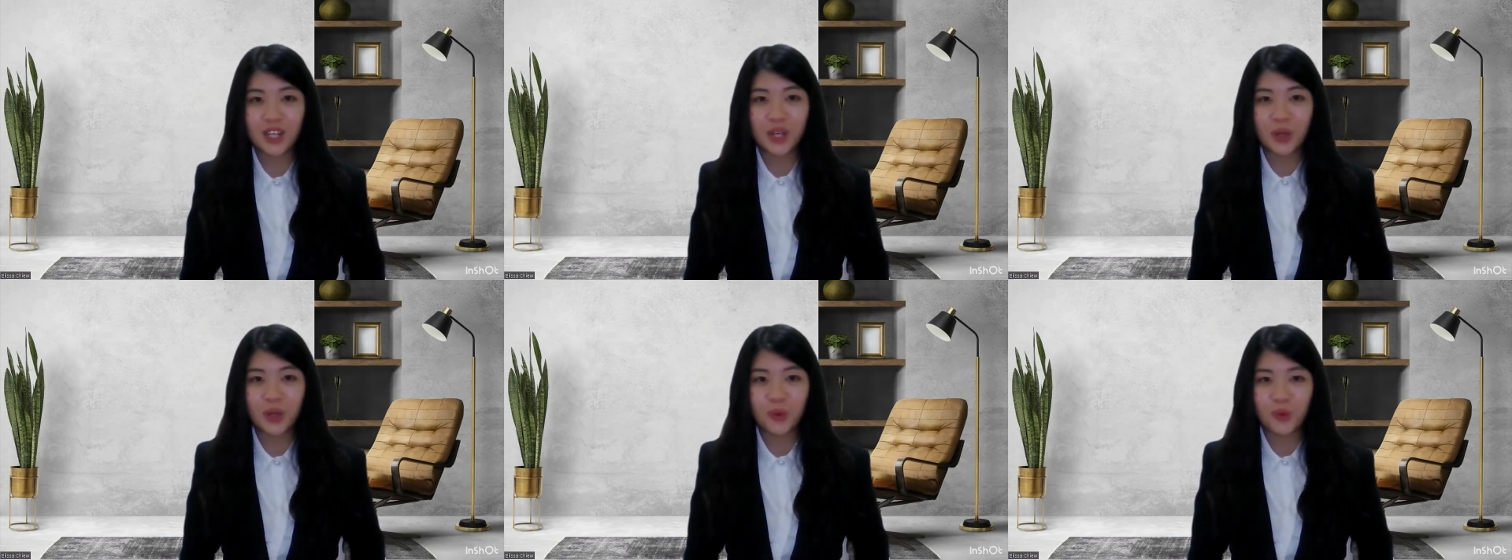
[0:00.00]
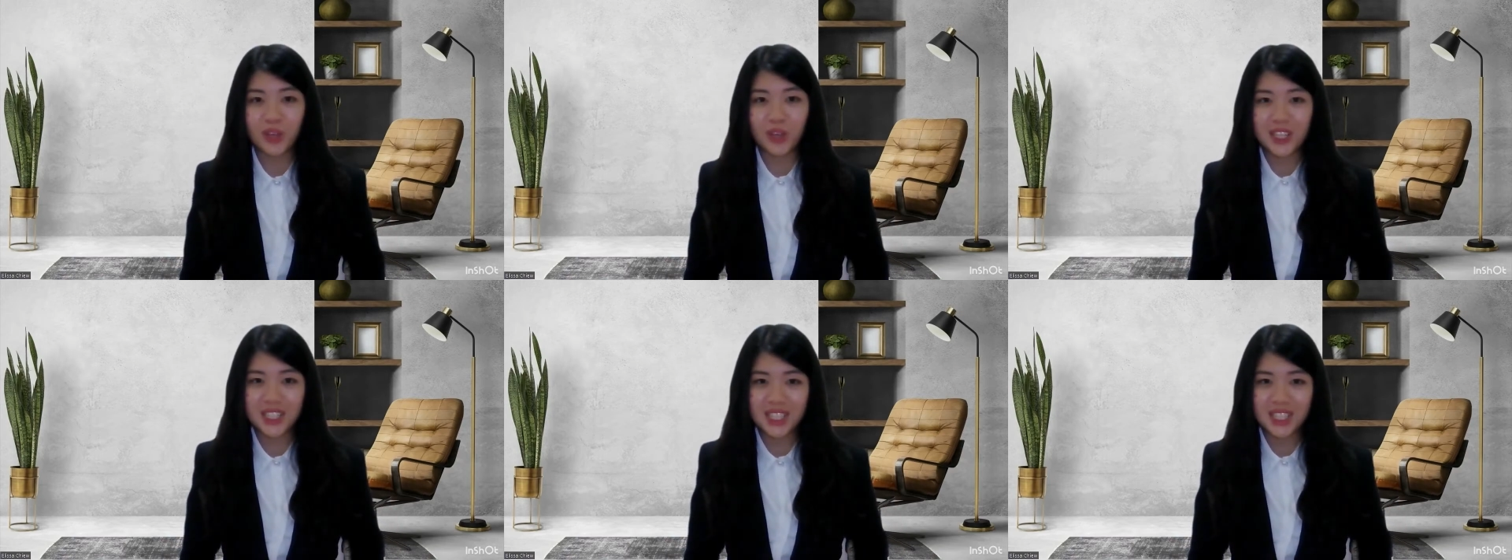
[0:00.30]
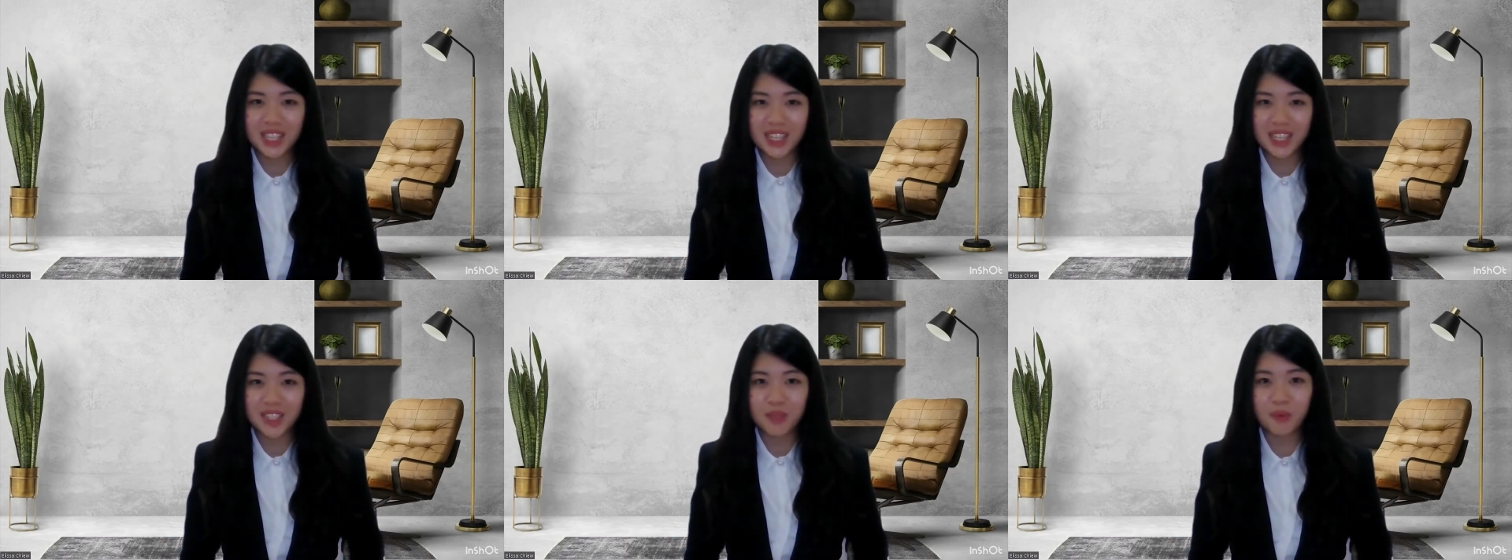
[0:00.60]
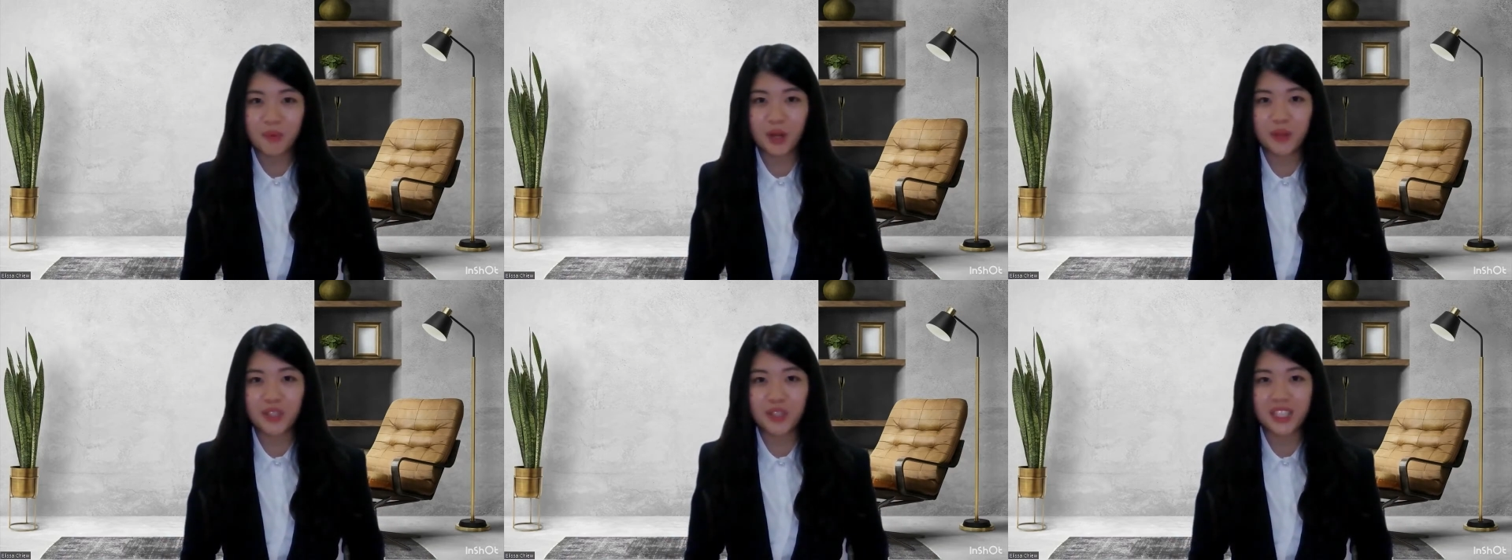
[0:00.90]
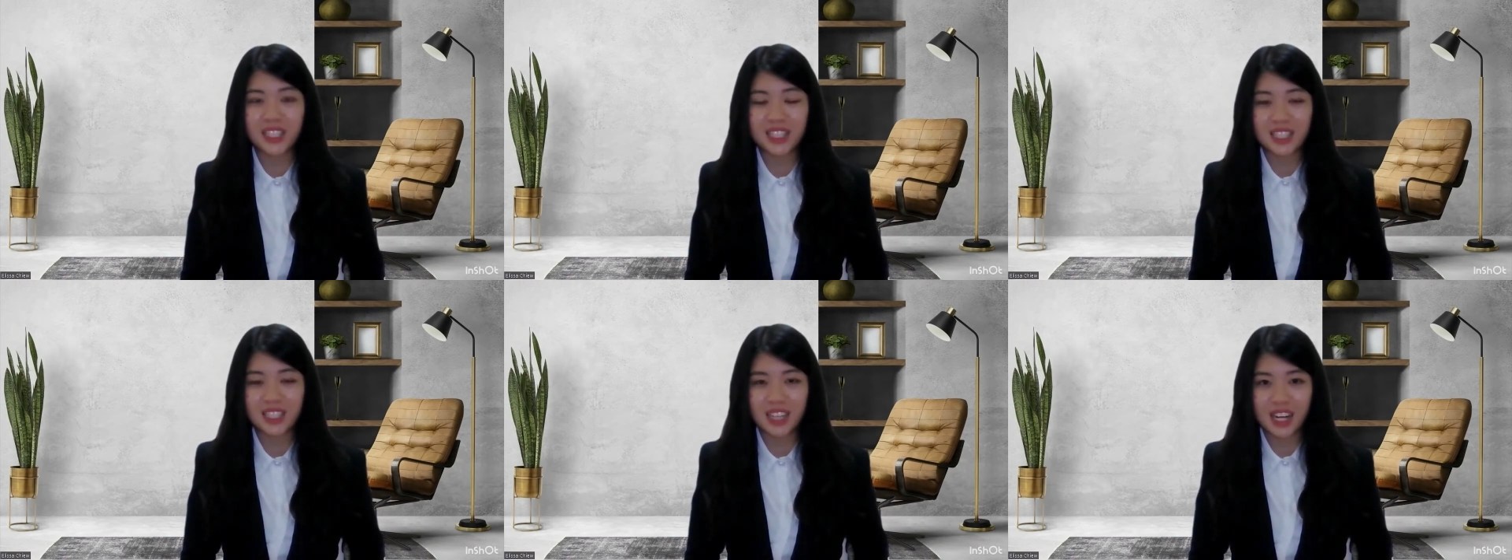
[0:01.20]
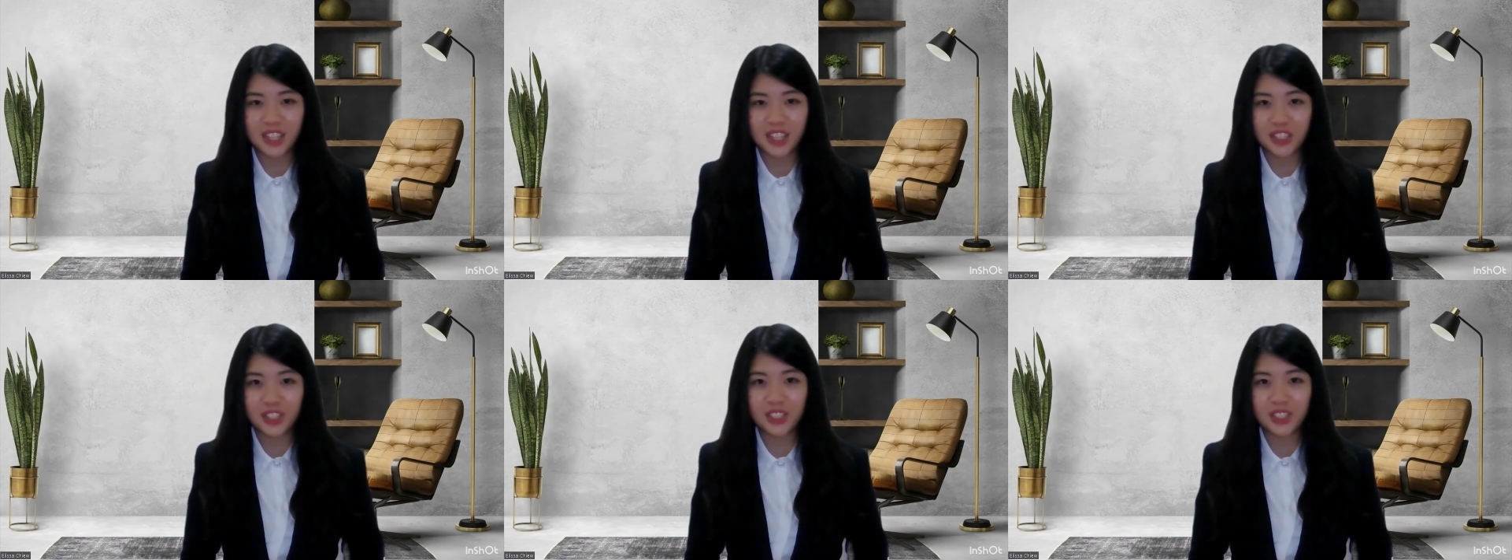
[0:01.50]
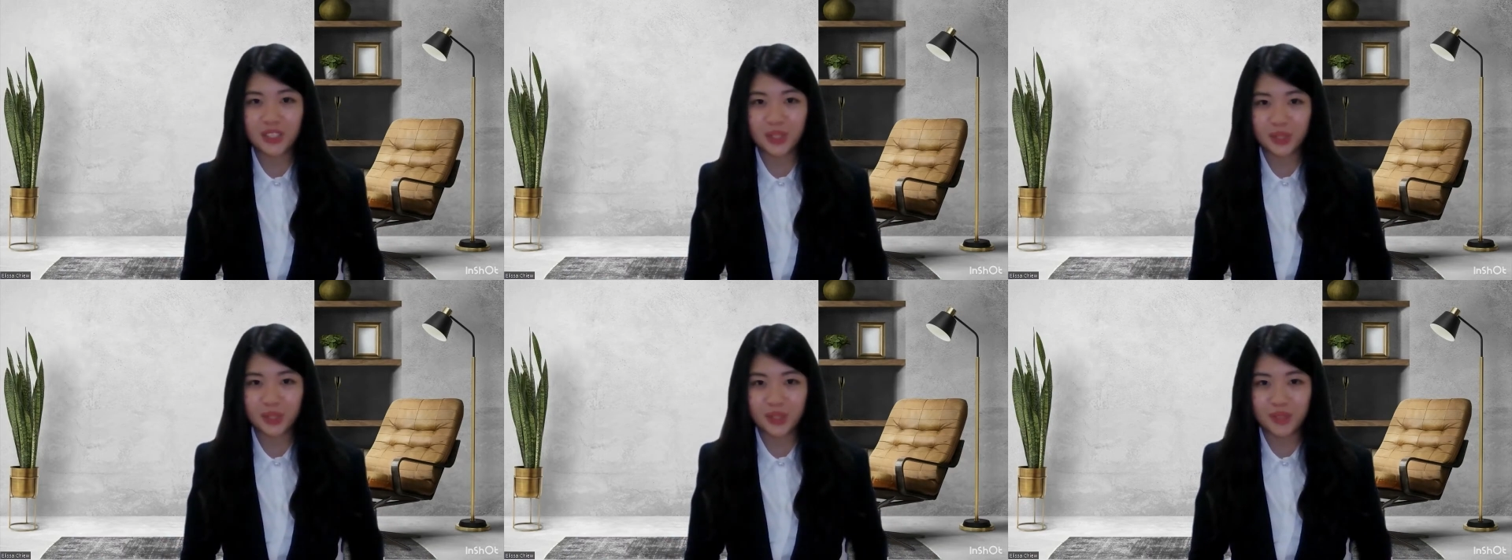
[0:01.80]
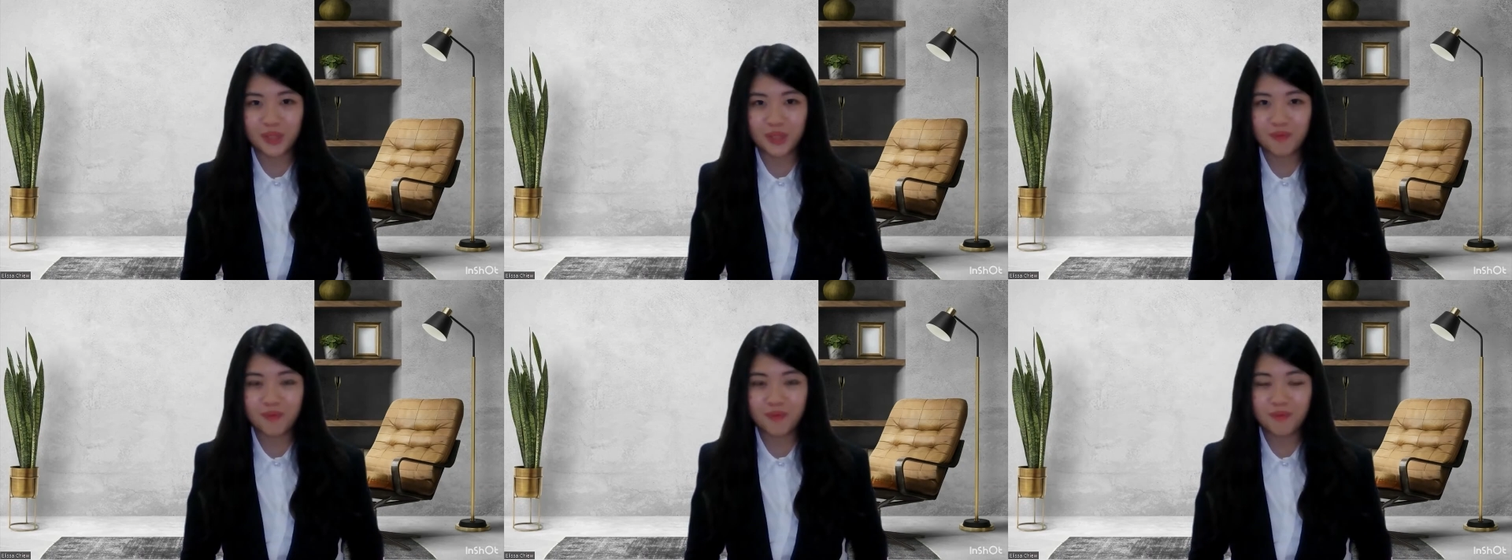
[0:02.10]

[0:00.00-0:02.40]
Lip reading: What is customary international law?